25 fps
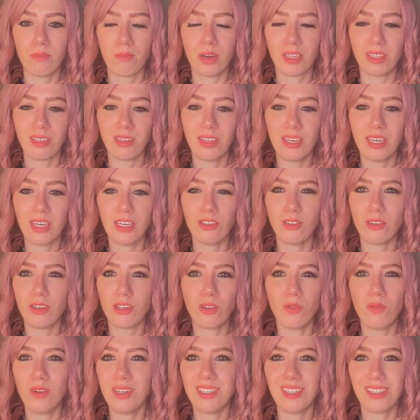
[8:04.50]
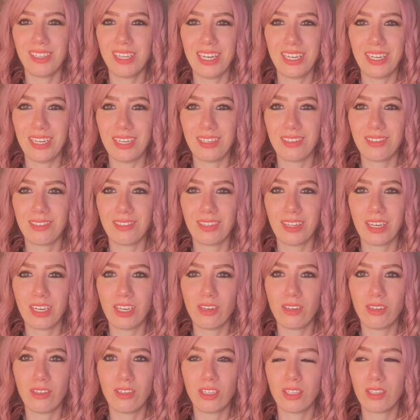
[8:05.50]
But the thing is, you can always delete it. Like,
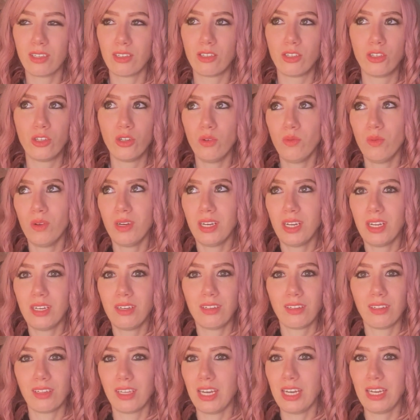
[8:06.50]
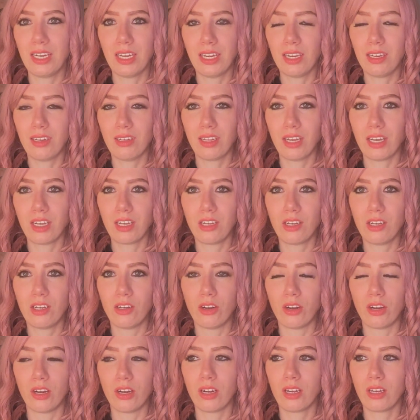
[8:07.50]
just do it and delete it. Like, you
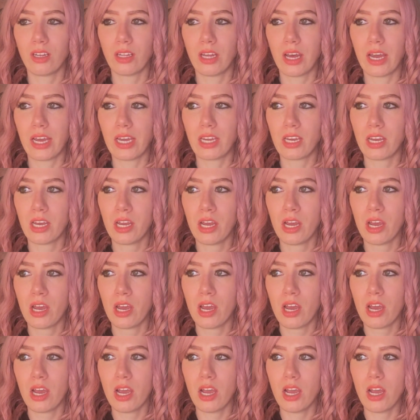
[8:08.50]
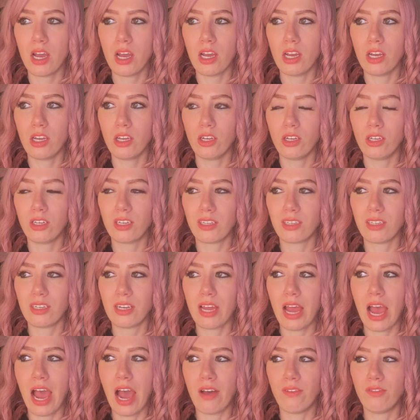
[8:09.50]
know, like, it doesn't
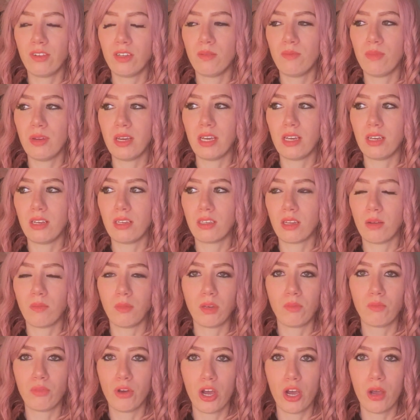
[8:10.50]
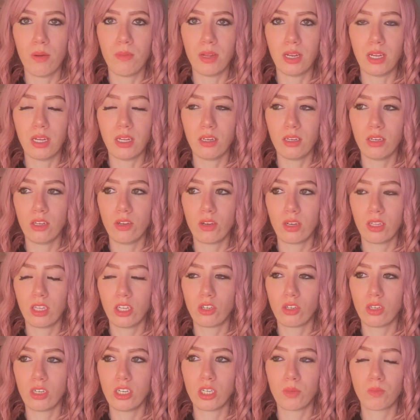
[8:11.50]
have to be something permanent. You could
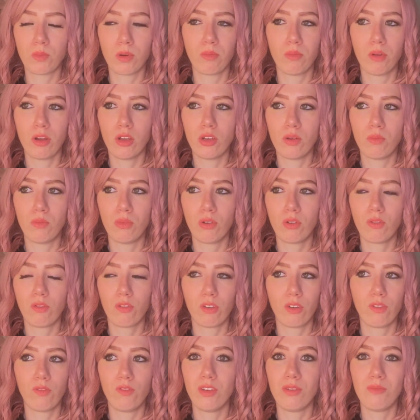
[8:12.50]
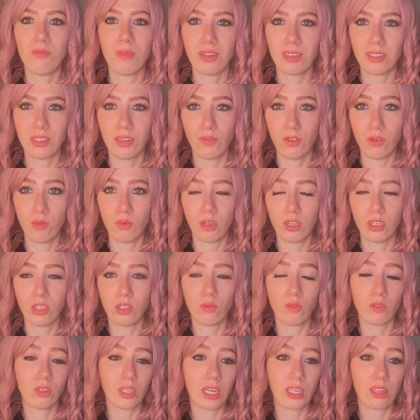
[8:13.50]
literally just promote your book for a few months if you wanted
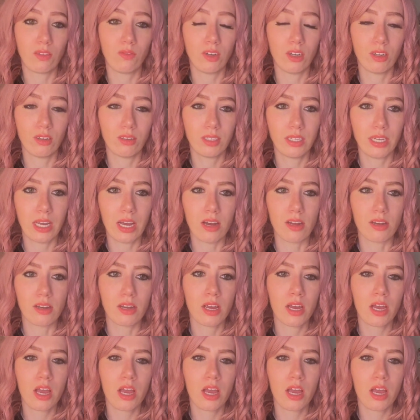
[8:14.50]
to, or take the videos down.